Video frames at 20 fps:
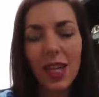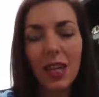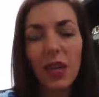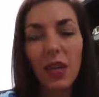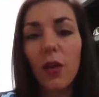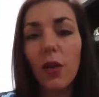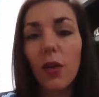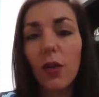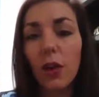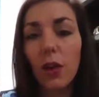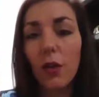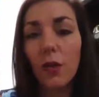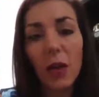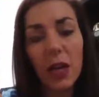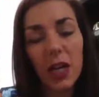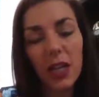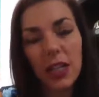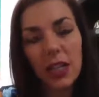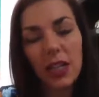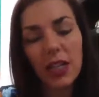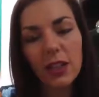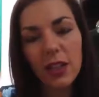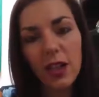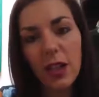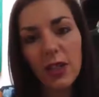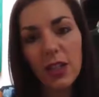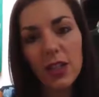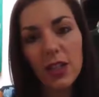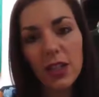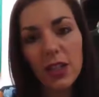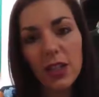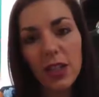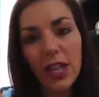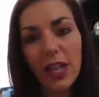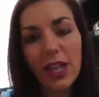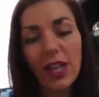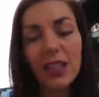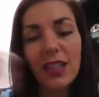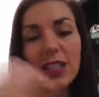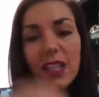over your mind and it's obviously kind
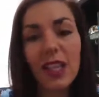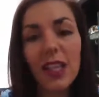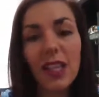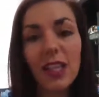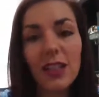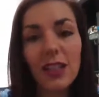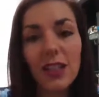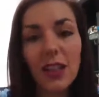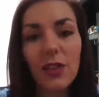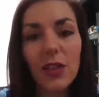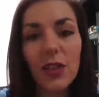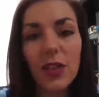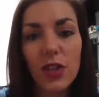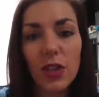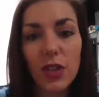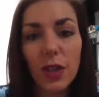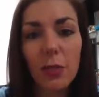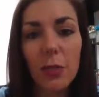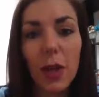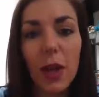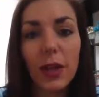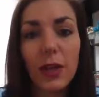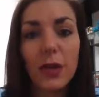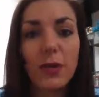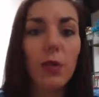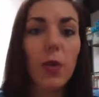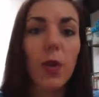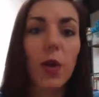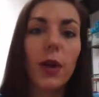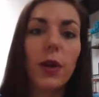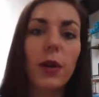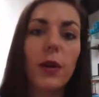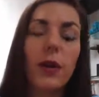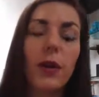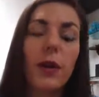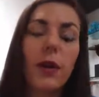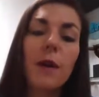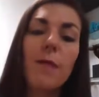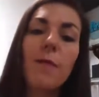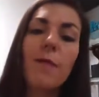of digging itself into your mind more.
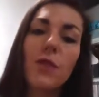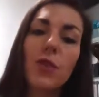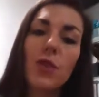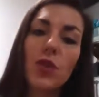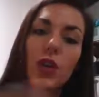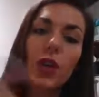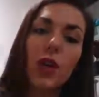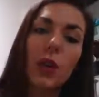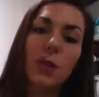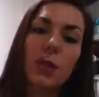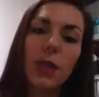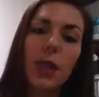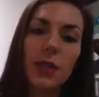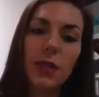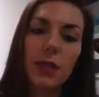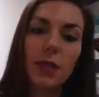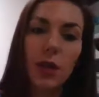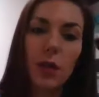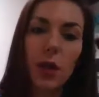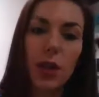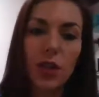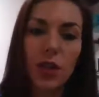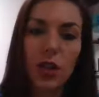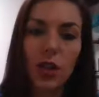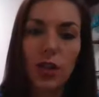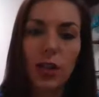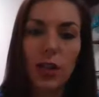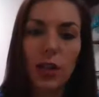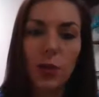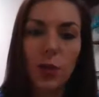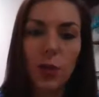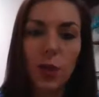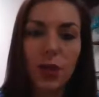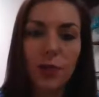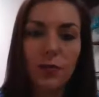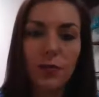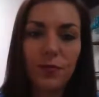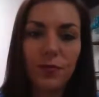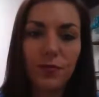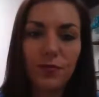So you're obsessively watching. That's one.
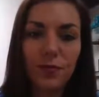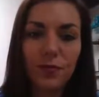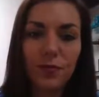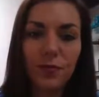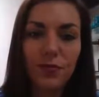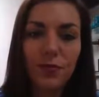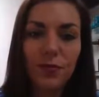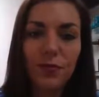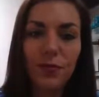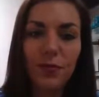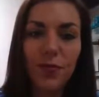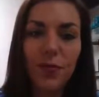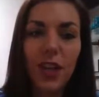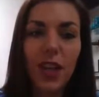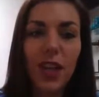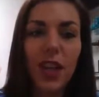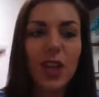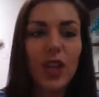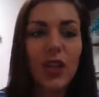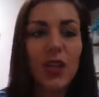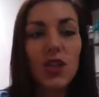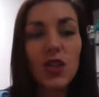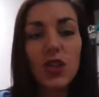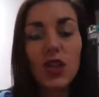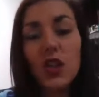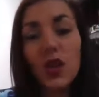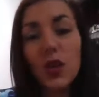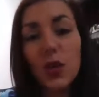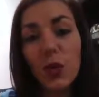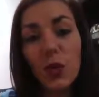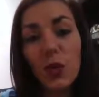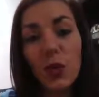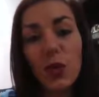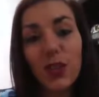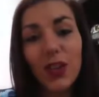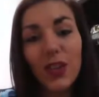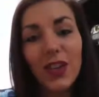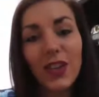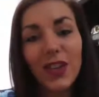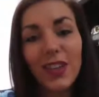Two,
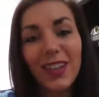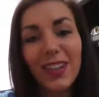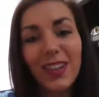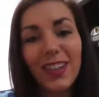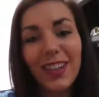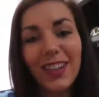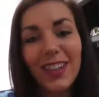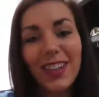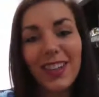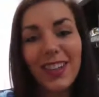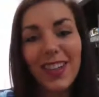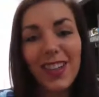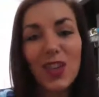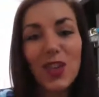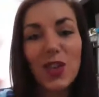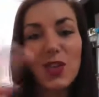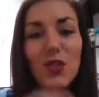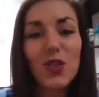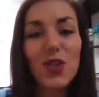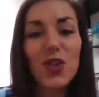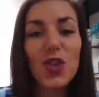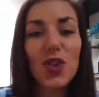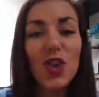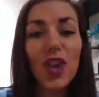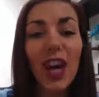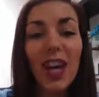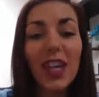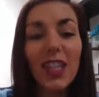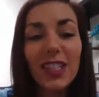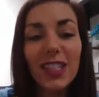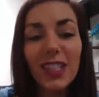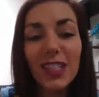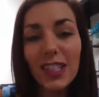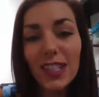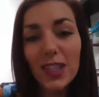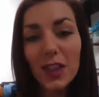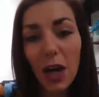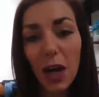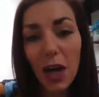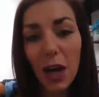you've tried to
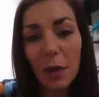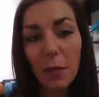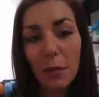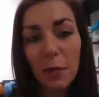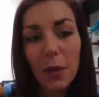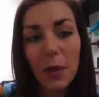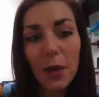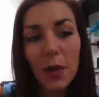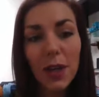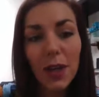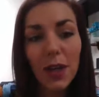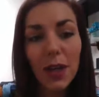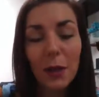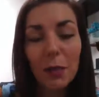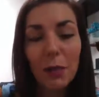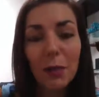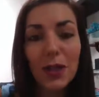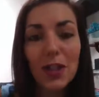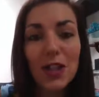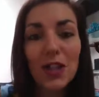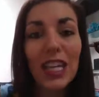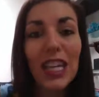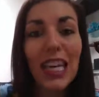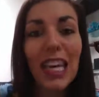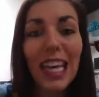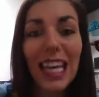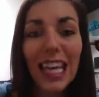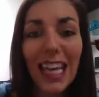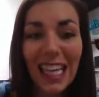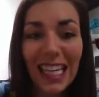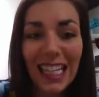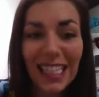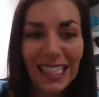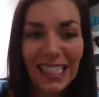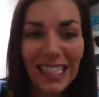stop, but you can't,